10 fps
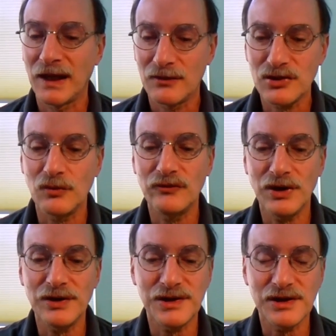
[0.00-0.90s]
So we've
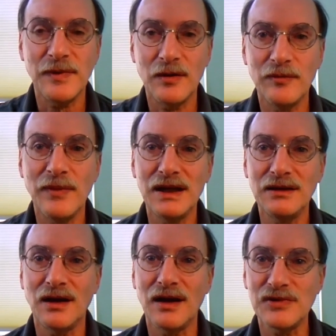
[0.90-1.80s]
done this experiment many
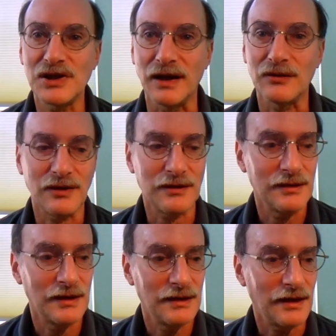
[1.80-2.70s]
times now.
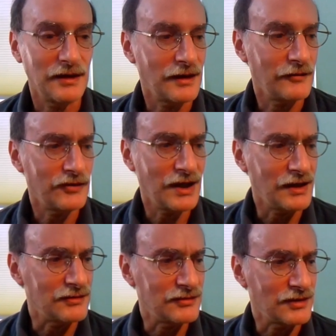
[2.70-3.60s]
I
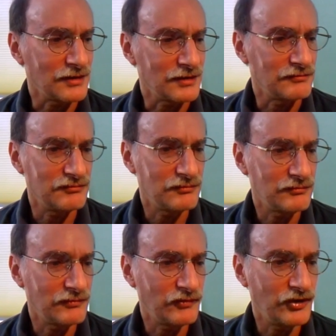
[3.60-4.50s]
forget,
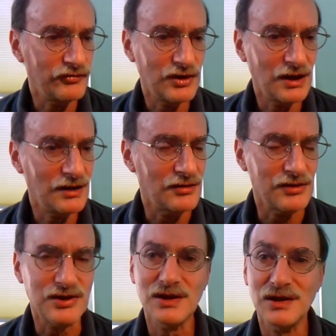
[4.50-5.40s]
15
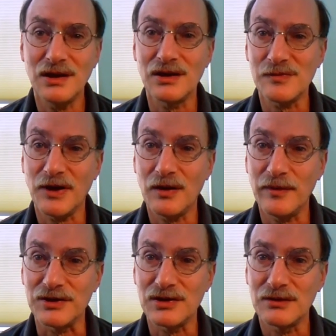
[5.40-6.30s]
or 16
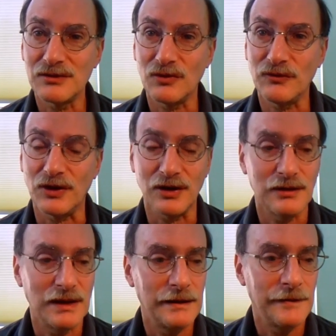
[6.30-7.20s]
experiments so
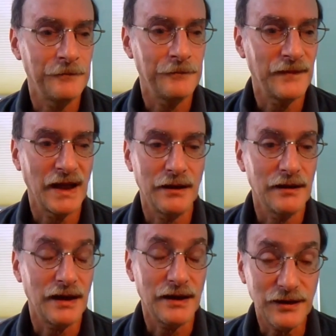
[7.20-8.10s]
far.
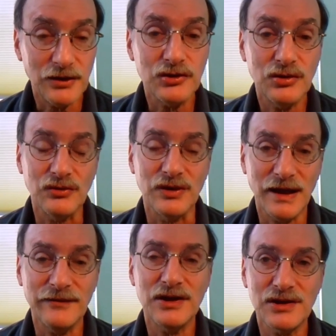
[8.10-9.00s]
And there too, the
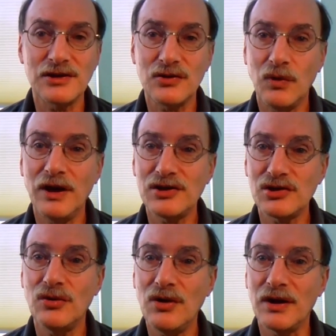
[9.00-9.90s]
evidence is quite
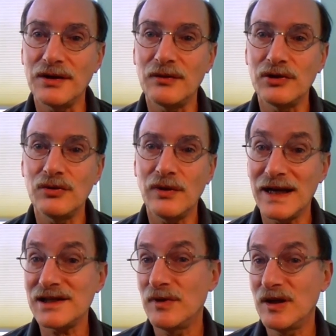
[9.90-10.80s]
strong that when you
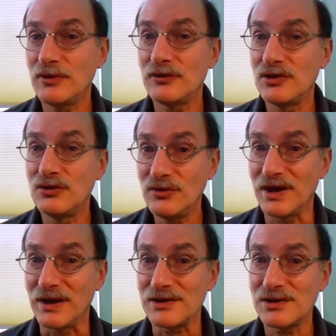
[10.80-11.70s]
ask people to do
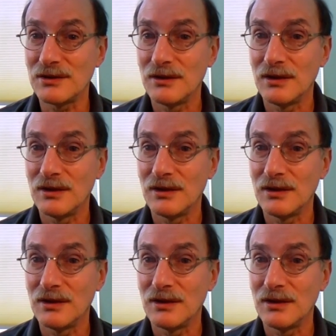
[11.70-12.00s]
this,